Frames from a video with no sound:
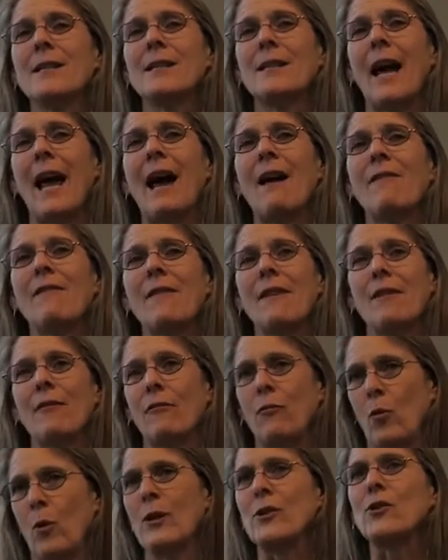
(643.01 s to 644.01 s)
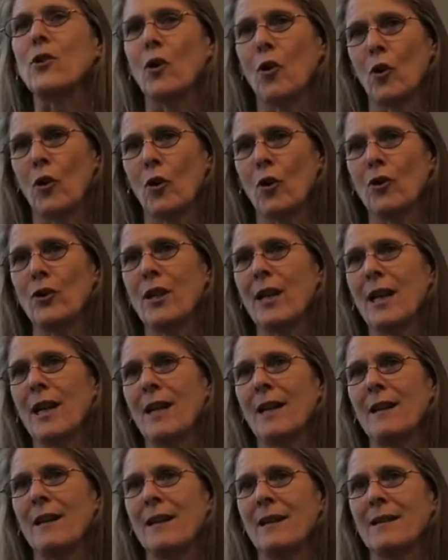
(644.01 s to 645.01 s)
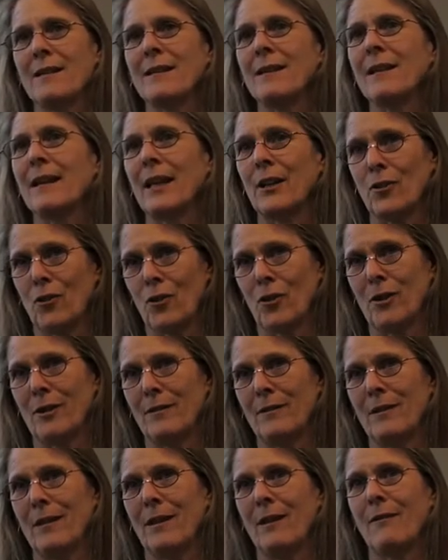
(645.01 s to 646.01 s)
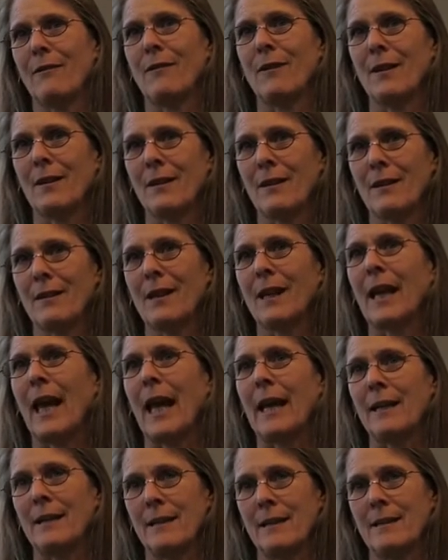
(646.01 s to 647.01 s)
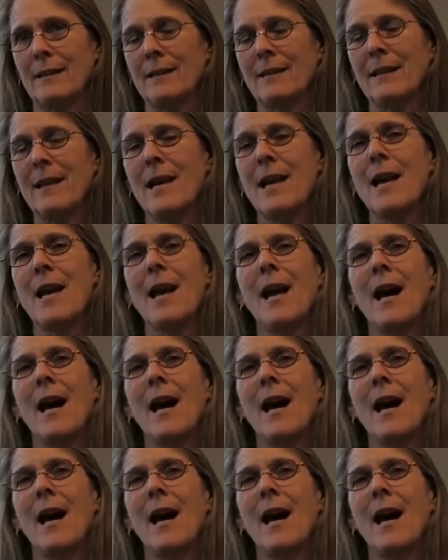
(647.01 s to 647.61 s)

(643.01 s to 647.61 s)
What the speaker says: to have their voice heard in the selection of the candidates.